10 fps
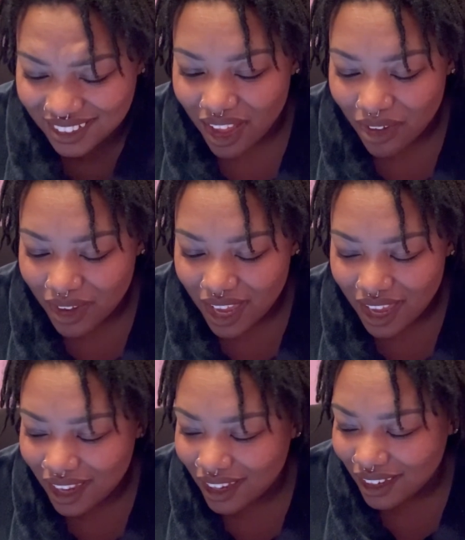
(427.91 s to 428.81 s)

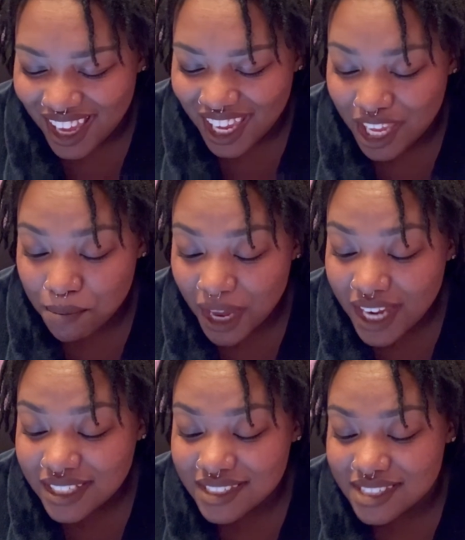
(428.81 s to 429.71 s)
Okay. He
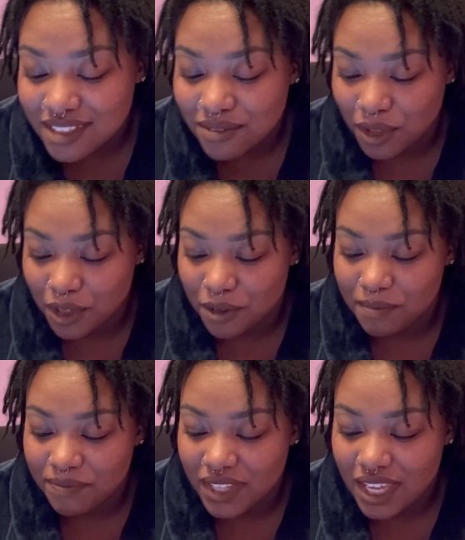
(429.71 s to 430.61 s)
banged into the
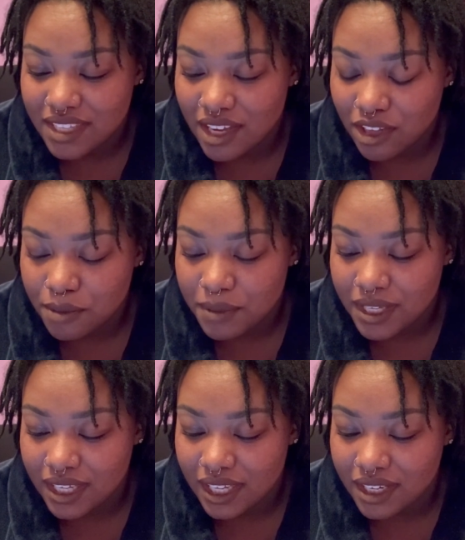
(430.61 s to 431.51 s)
room and yelled at me
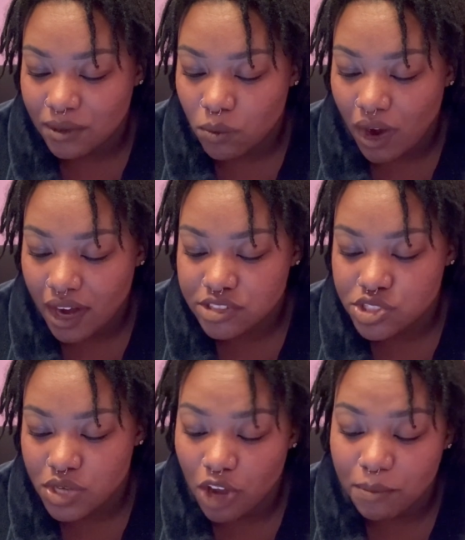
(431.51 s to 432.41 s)
again, why aren't
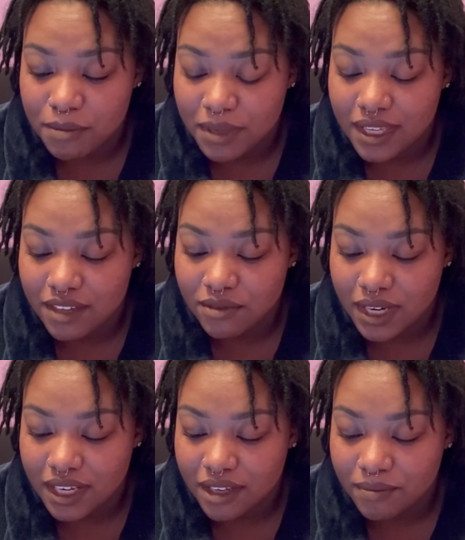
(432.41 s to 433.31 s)
you helping me get
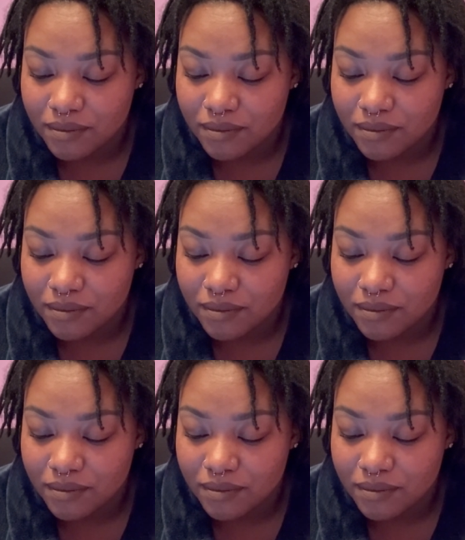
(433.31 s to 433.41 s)
ready?